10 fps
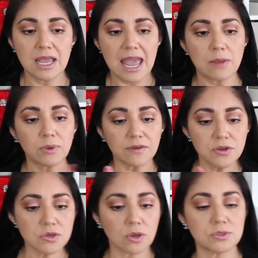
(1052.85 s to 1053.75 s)
And whenever
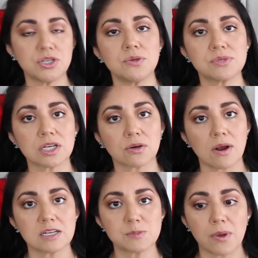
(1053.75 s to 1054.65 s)
you go to use it
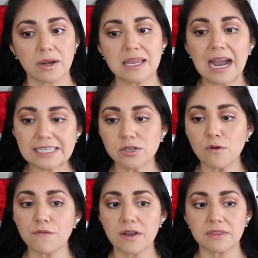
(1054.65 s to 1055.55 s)
crossbody, I
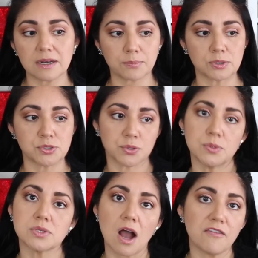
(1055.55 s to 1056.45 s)
don't find that it
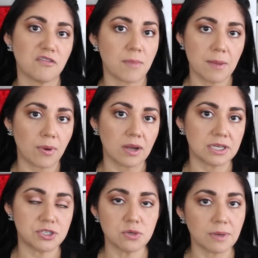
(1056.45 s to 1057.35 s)
protrudes off of my
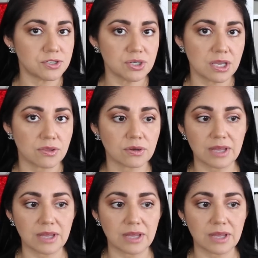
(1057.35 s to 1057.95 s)
body too much either.